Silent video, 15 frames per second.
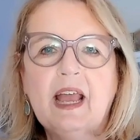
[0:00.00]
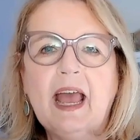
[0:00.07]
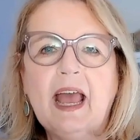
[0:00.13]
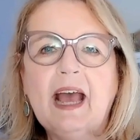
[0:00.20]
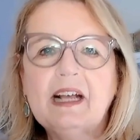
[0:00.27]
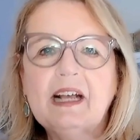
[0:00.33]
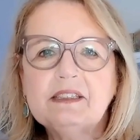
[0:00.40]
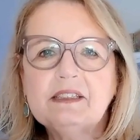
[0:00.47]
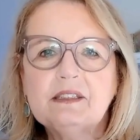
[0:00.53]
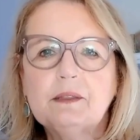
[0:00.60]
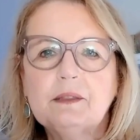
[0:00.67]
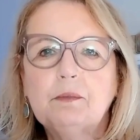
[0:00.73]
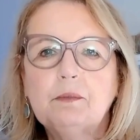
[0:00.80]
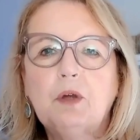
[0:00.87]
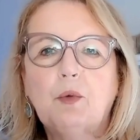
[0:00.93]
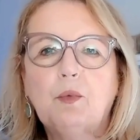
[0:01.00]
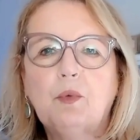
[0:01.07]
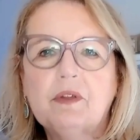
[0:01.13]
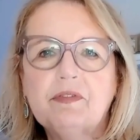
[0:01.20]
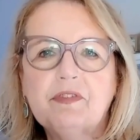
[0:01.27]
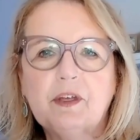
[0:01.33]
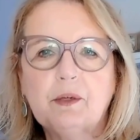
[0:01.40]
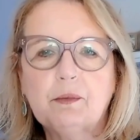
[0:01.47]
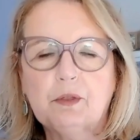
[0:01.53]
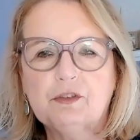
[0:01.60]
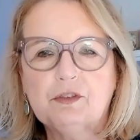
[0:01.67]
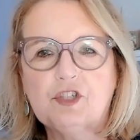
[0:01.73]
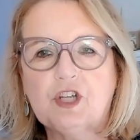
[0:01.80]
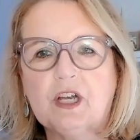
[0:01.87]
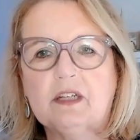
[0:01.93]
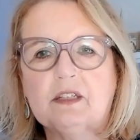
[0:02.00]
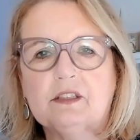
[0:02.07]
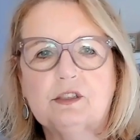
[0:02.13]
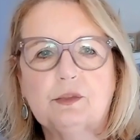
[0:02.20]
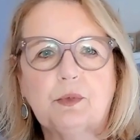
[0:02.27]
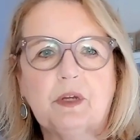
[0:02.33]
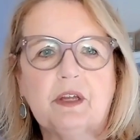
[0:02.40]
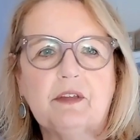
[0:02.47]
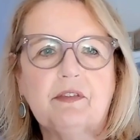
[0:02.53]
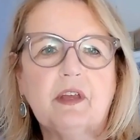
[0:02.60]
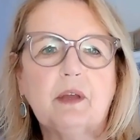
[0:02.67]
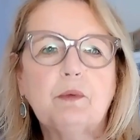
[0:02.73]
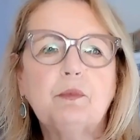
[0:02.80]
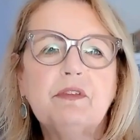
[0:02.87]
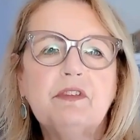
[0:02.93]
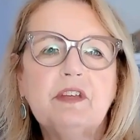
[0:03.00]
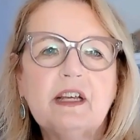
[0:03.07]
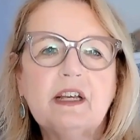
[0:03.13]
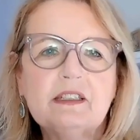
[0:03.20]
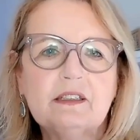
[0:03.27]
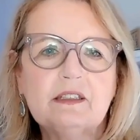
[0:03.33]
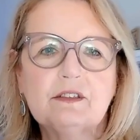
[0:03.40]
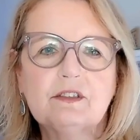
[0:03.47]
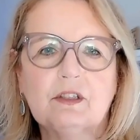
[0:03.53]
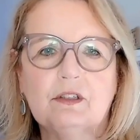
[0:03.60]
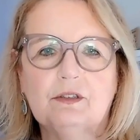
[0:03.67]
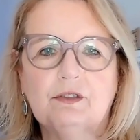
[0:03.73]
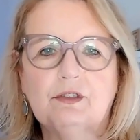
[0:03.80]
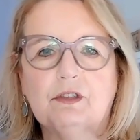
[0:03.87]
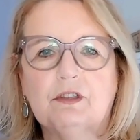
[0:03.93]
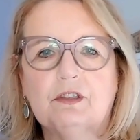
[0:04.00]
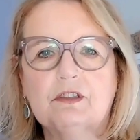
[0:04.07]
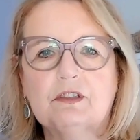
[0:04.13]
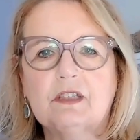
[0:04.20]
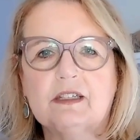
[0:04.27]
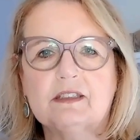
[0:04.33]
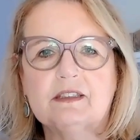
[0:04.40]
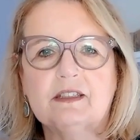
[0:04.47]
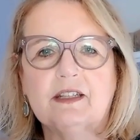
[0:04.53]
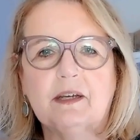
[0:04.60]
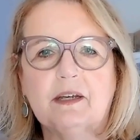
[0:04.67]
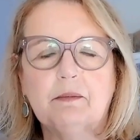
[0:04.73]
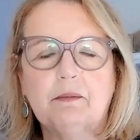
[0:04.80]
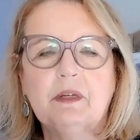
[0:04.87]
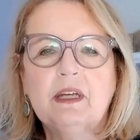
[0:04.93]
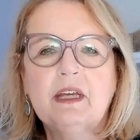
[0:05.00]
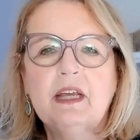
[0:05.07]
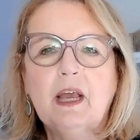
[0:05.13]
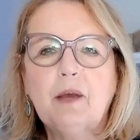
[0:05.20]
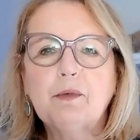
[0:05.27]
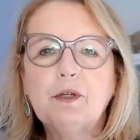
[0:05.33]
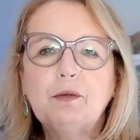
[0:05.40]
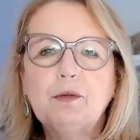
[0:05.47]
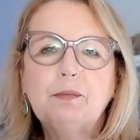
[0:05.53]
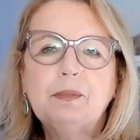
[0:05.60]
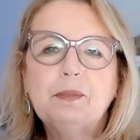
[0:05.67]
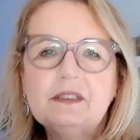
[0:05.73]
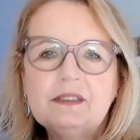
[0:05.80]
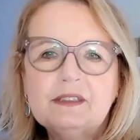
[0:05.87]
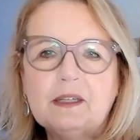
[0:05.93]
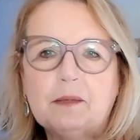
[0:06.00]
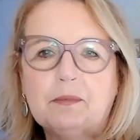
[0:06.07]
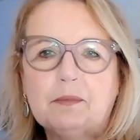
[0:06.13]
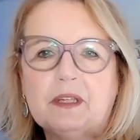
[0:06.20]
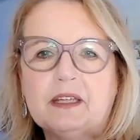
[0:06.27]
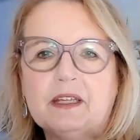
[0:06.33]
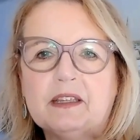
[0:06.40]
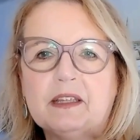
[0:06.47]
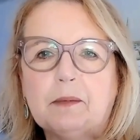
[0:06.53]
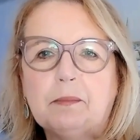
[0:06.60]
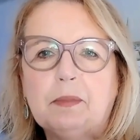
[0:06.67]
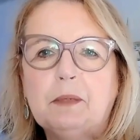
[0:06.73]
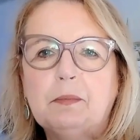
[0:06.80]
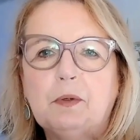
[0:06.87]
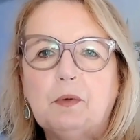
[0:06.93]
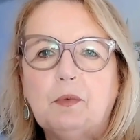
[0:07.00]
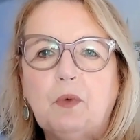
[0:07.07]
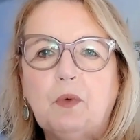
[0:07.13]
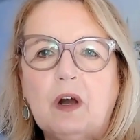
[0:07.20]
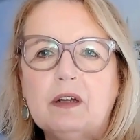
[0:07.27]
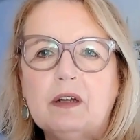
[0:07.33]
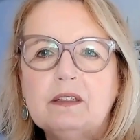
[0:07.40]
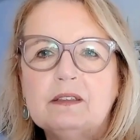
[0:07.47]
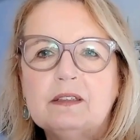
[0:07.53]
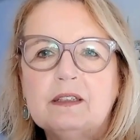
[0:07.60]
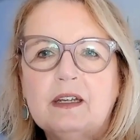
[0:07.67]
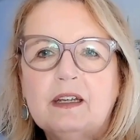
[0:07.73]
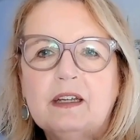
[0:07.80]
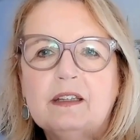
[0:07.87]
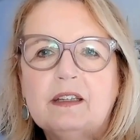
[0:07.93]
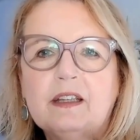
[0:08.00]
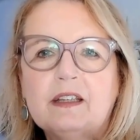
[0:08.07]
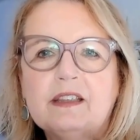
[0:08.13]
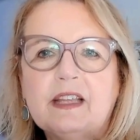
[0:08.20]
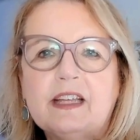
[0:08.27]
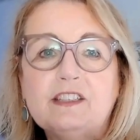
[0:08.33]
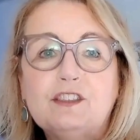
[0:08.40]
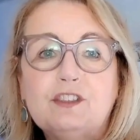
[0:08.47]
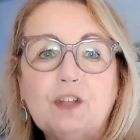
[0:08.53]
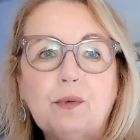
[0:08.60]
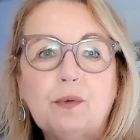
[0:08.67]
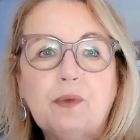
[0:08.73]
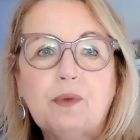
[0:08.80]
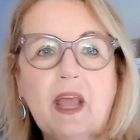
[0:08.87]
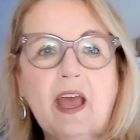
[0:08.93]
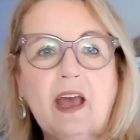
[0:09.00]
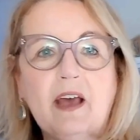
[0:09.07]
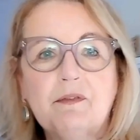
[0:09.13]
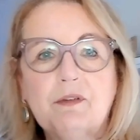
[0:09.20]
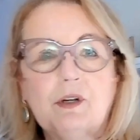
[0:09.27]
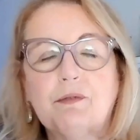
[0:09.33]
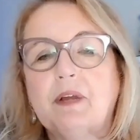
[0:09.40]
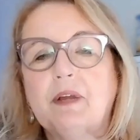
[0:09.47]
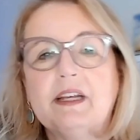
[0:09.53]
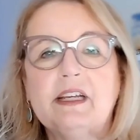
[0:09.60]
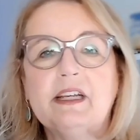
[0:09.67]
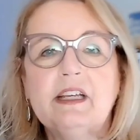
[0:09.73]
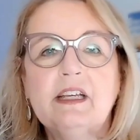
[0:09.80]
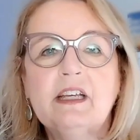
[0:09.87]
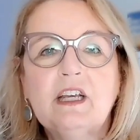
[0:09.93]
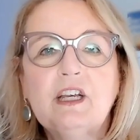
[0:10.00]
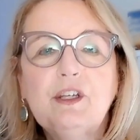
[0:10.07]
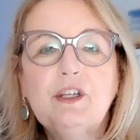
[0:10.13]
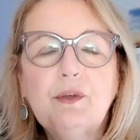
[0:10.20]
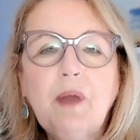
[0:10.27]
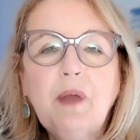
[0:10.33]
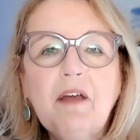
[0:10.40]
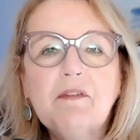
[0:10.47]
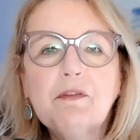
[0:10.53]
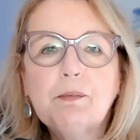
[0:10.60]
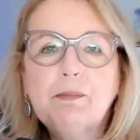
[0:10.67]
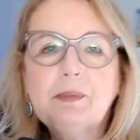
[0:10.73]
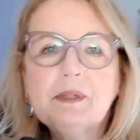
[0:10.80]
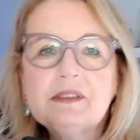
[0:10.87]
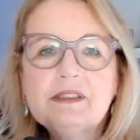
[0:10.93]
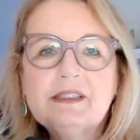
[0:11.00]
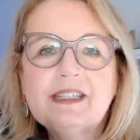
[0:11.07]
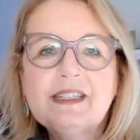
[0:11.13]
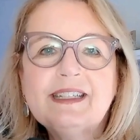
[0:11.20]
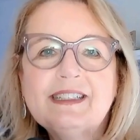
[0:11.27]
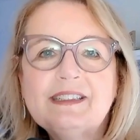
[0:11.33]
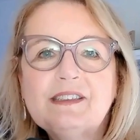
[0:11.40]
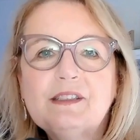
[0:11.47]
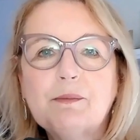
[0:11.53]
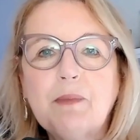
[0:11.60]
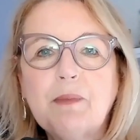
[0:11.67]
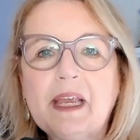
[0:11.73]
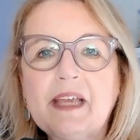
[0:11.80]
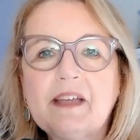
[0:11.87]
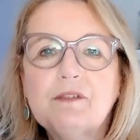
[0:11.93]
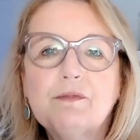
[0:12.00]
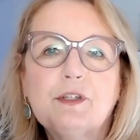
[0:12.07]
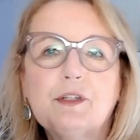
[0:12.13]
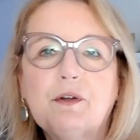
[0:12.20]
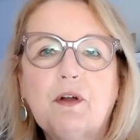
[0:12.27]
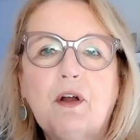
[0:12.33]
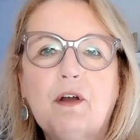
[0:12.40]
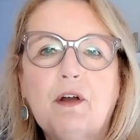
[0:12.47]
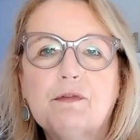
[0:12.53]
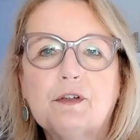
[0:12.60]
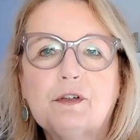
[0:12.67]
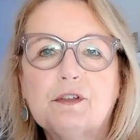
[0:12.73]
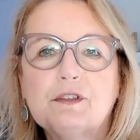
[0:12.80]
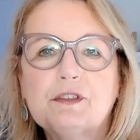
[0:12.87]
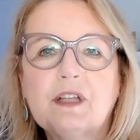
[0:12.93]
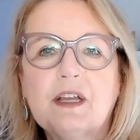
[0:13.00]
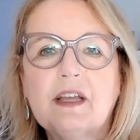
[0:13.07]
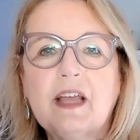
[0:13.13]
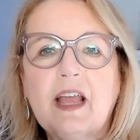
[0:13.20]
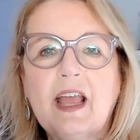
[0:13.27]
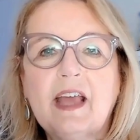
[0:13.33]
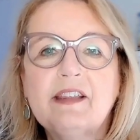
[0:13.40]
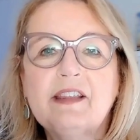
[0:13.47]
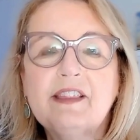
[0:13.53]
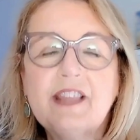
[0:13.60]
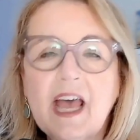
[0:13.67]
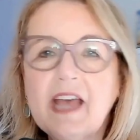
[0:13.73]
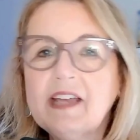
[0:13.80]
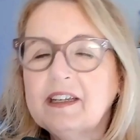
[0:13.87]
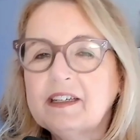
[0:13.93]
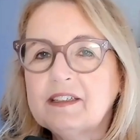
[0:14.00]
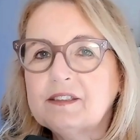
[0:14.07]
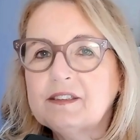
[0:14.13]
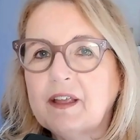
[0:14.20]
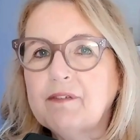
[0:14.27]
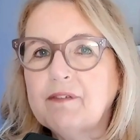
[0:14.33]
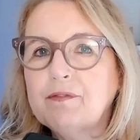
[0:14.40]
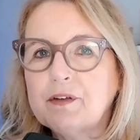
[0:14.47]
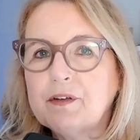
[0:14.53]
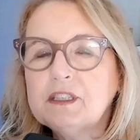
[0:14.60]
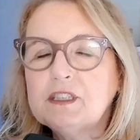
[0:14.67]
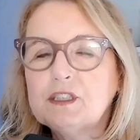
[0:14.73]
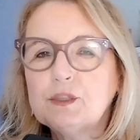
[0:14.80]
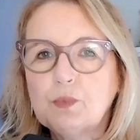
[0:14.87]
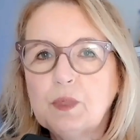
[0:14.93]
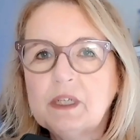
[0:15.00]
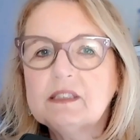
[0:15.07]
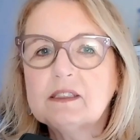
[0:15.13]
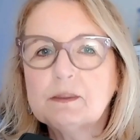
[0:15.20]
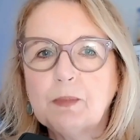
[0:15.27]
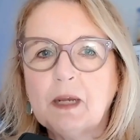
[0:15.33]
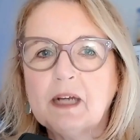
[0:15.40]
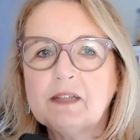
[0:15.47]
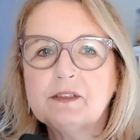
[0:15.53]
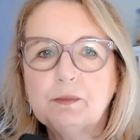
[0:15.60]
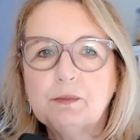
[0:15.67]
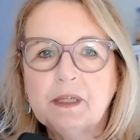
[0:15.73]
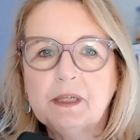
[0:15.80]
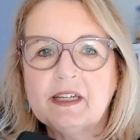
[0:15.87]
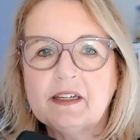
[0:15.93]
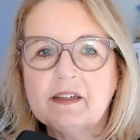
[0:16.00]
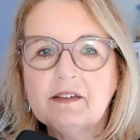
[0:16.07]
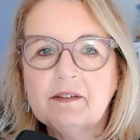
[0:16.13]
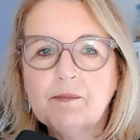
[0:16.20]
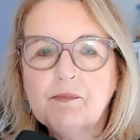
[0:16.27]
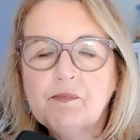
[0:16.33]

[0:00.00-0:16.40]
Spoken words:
Ask them what they are most challenged with and what the ideal solution looks like to them. And when you build something that people want, that they don't have already, you have a built-in demand for your offers. And that is a very sweet spot to be in.